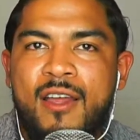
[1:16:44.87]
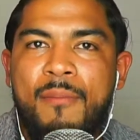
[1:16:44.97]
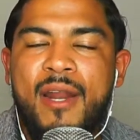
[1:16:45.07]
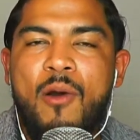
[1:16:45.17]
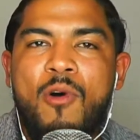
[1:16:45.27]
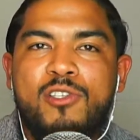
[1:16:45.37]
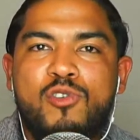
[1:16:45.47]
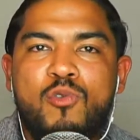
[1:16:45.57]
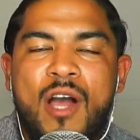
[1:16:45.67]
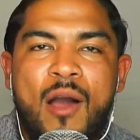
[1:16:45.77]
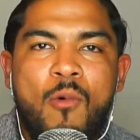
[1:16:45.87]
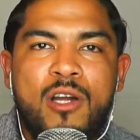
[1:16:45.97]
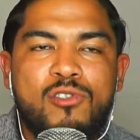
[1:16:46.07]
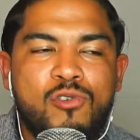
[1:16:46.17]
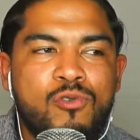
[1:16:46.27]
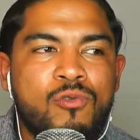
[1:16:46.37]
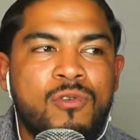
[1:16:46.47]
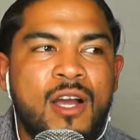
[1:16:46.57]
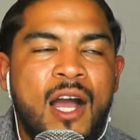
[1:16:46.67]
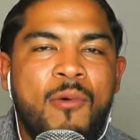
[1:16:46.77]
But I want to
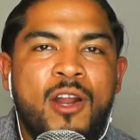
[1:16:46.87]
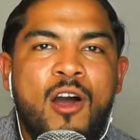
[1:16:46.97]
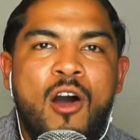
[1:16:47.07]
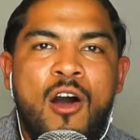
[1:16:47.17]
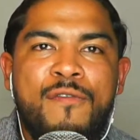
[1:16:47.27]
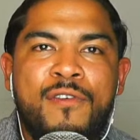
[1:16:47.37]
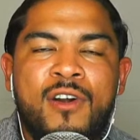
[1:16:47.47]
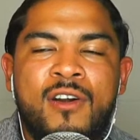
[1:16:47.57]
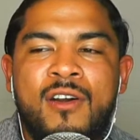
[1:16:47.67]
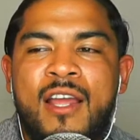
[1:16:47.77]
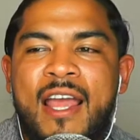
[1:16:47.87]
offer